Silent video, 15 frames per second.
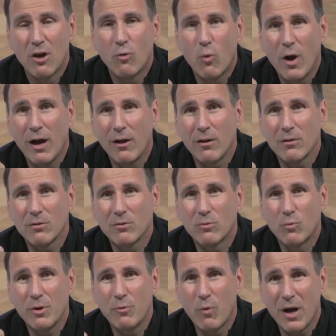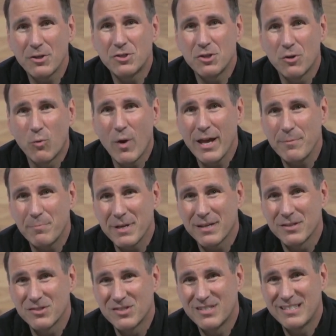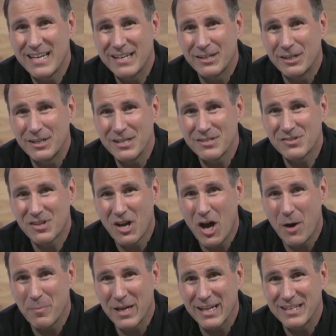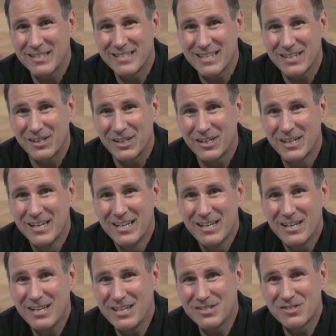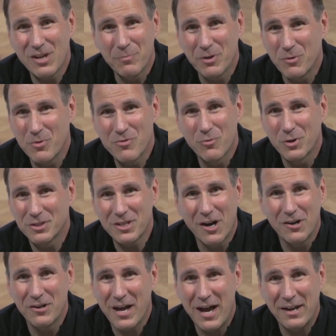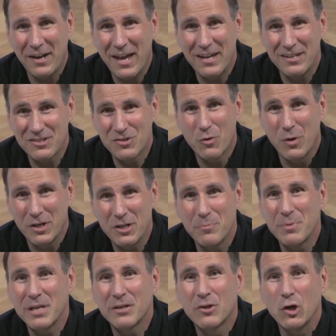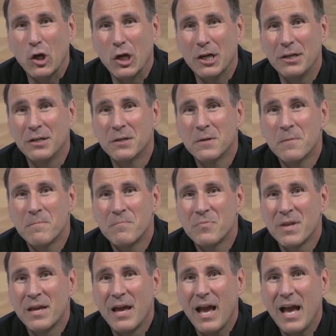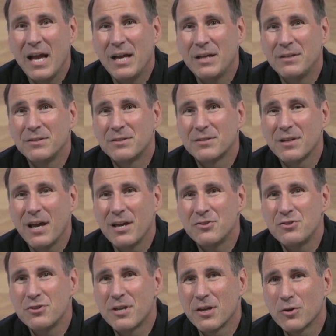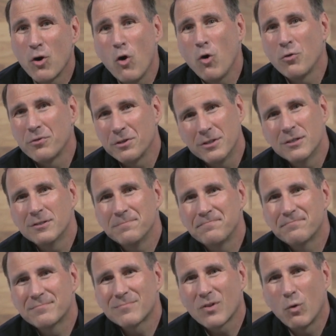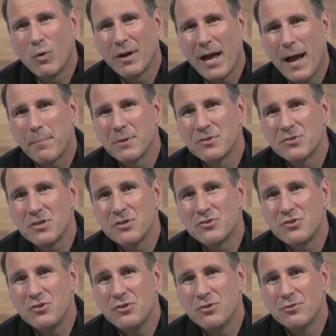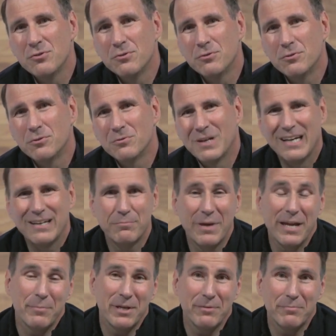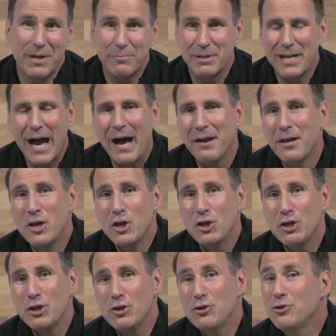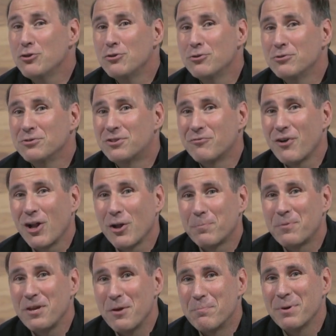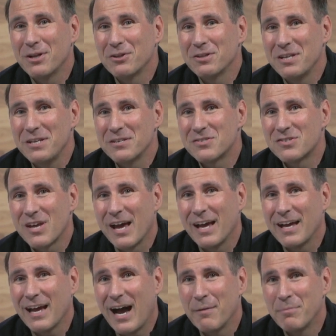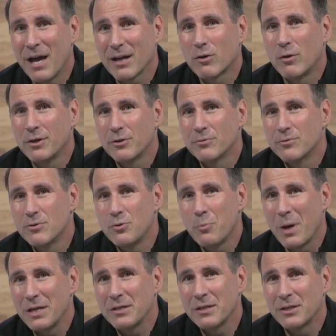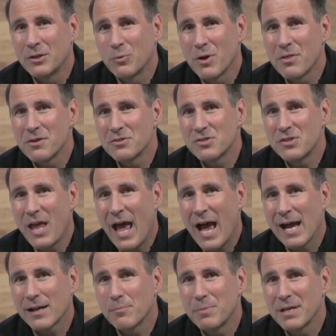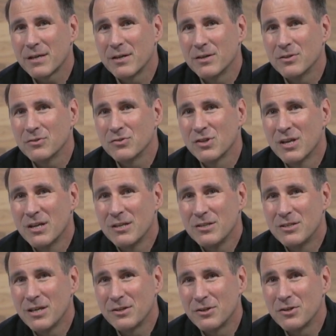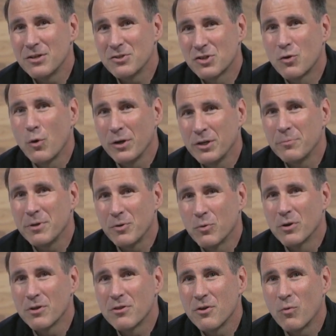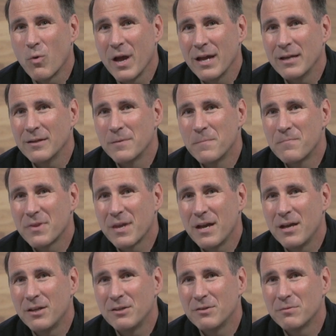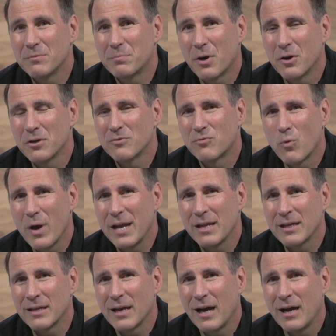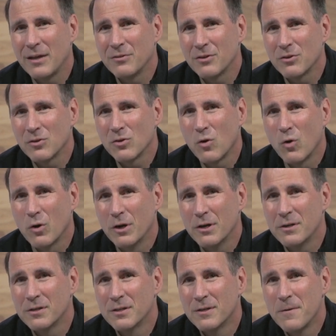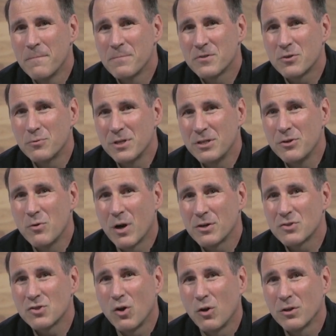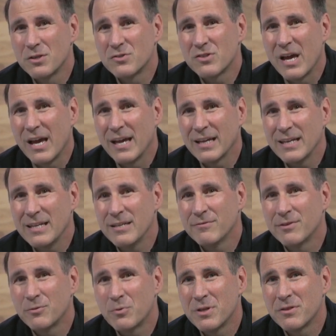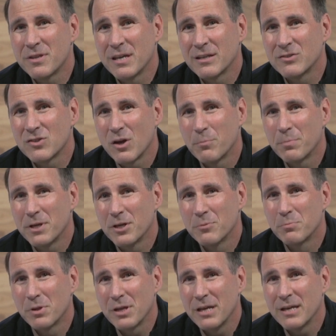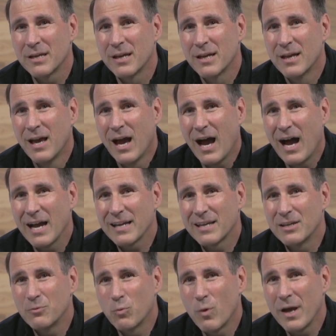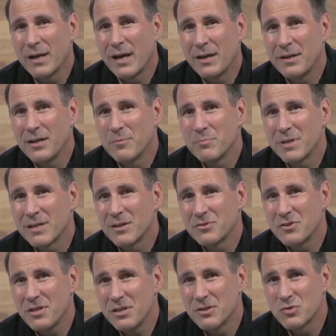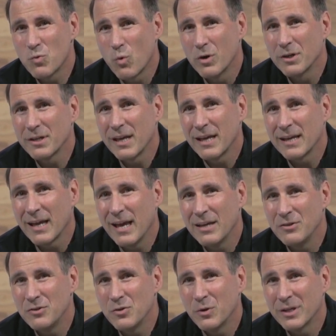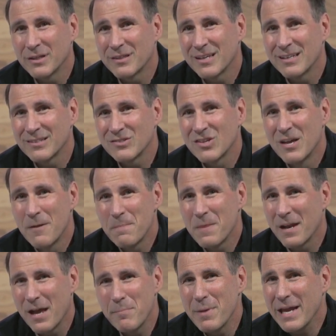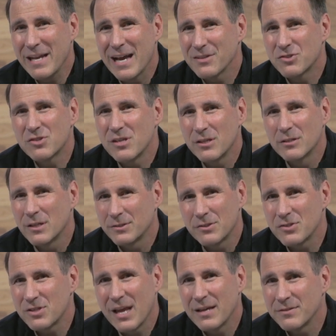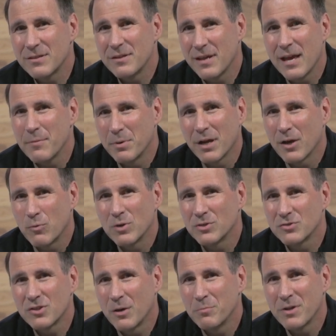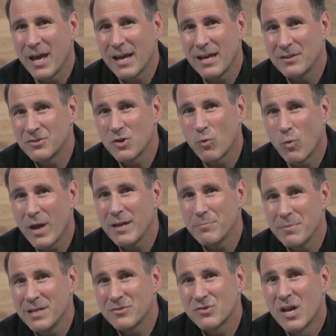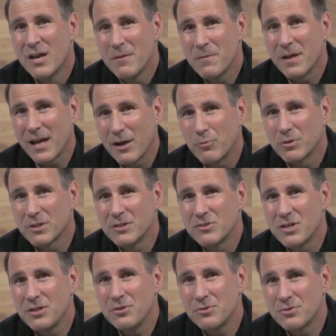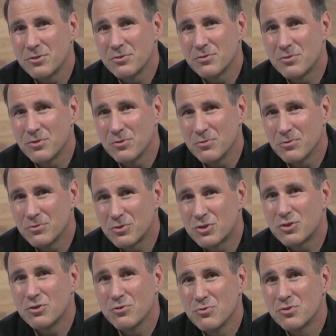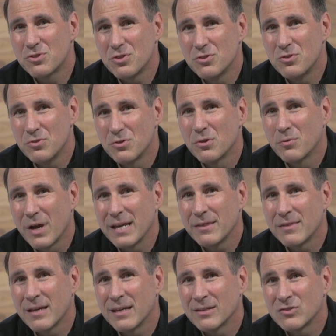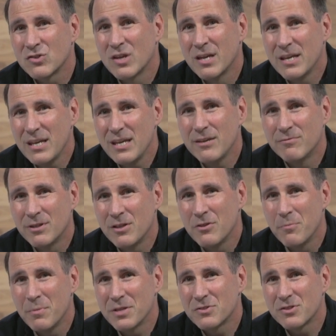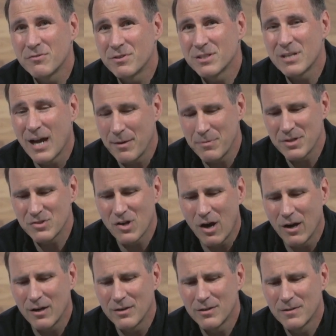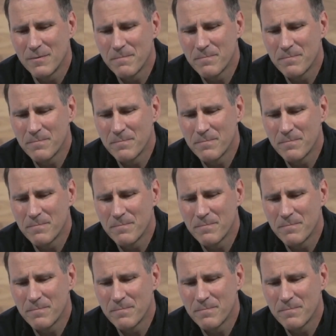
well, we want you to wait because dinner is coming and dinner is something we've worked hard on and it's going to be good. And as you get older, what happens is you, maybe, maybe not, you, develop the ability to say, I'm not going to ruin my dinner with a snack because dinner is going to be worth the wait. And part of waiting on the Lord to renew our soul is saying, even when things appear bleak, I can wait on him because he is working and doing things that I may not see or understand today, but I will someday. And to wait means that I will continue to, to choose to do the right things, even in the midst of a time that's hard.